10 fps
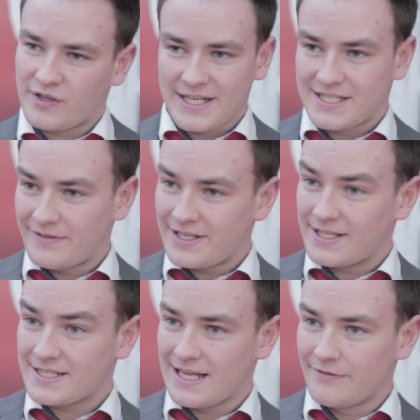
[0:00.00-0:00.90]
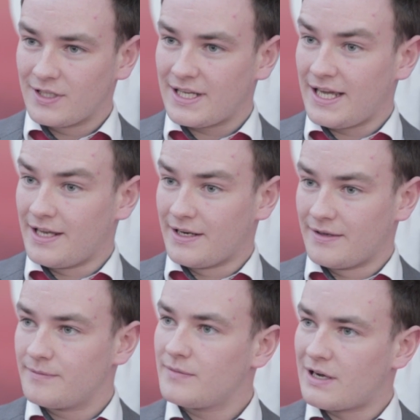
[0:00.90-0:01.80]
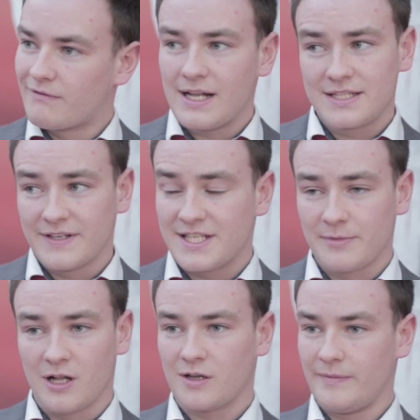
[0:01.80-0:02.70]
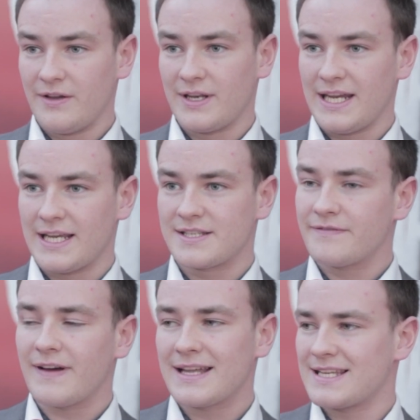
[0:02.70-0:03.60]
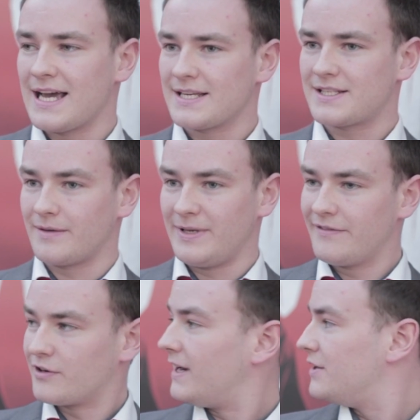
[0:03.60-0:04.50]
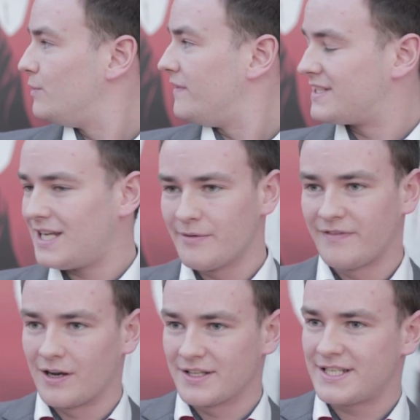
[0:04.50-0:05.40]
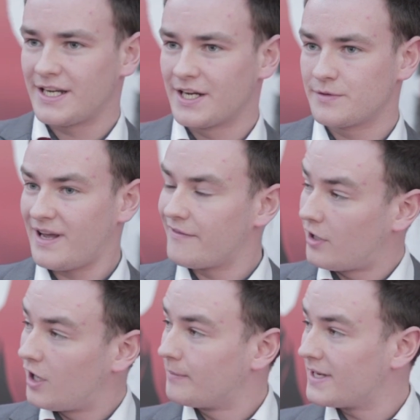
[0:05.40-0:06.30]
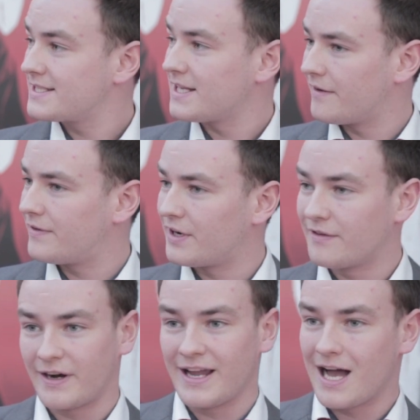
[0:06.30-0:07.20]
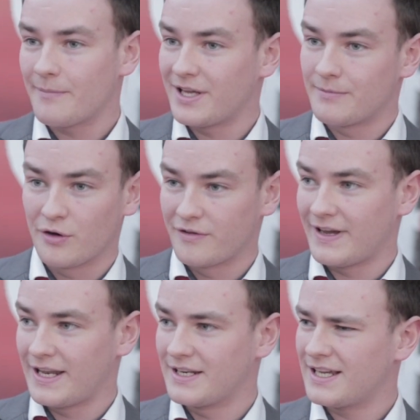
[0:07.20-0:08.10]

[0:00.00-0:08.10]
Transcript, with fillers: creativity to this level in a relatively small community is fantastic. And even around here, we have a team of volunteers. We, every, all my staff here are very happy and motivated,